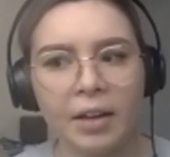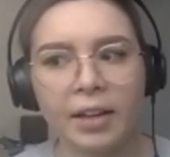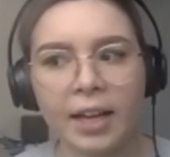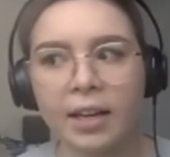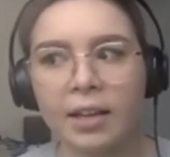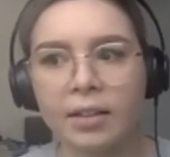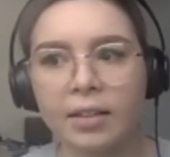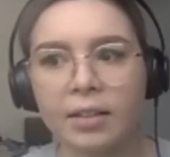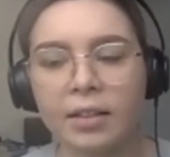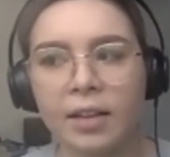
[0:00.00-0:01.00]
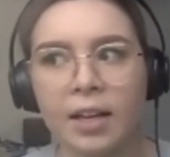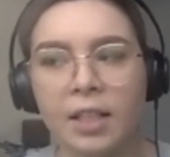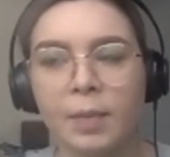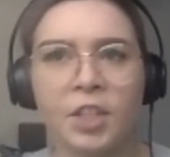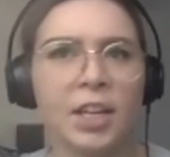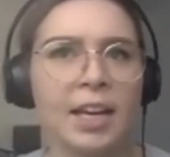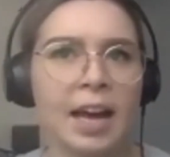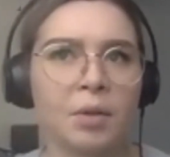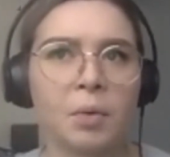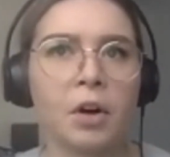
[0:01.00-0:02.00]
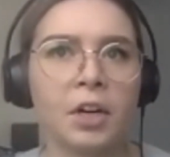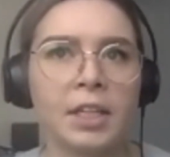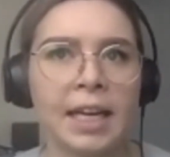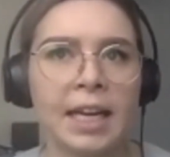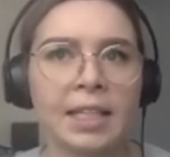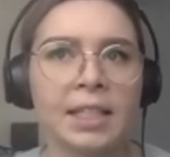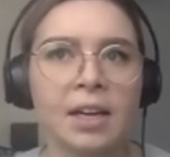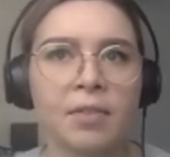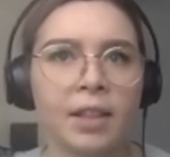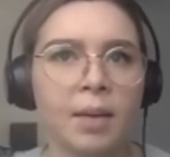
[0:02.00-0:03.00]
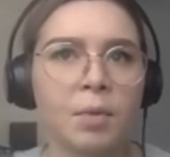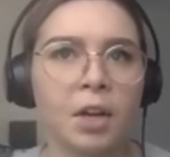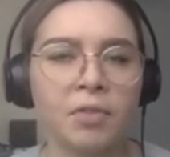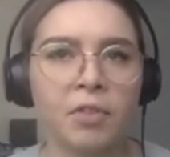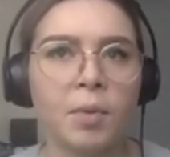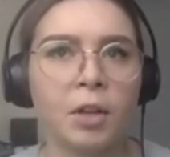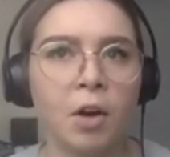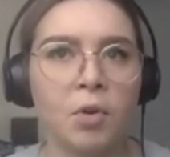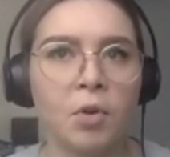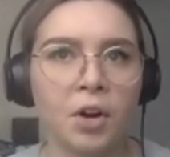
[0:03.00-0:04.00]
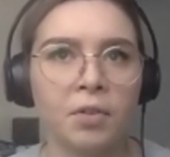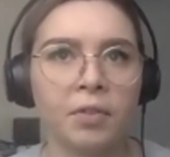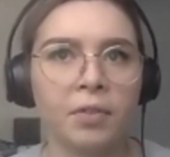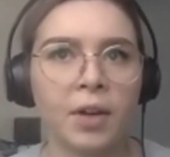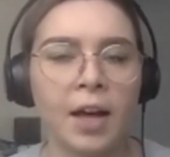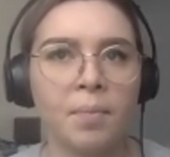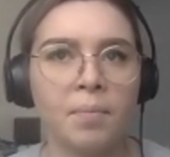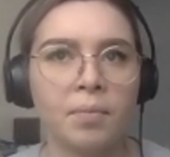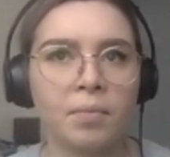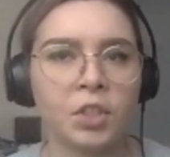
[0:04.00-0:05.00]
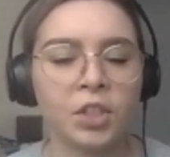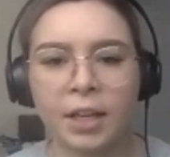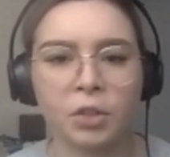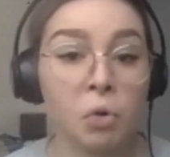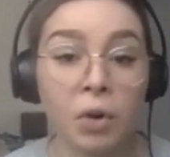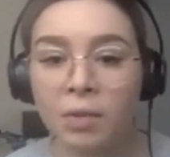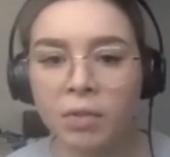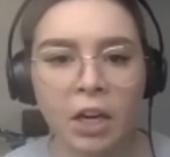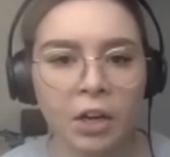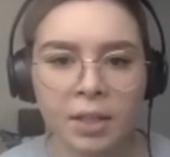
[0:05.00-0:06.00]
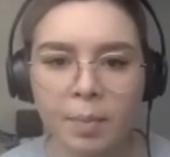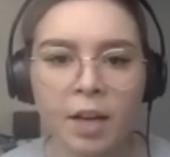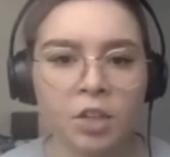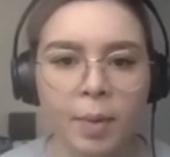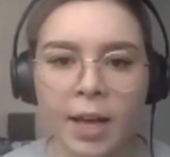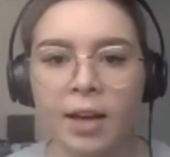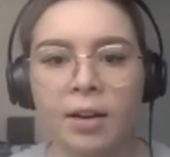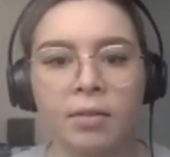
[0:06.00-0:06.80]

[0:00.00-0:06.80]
like, especially now with quarantine and stuff, I think I'm going to film a lot more of just like talking videos about Japan.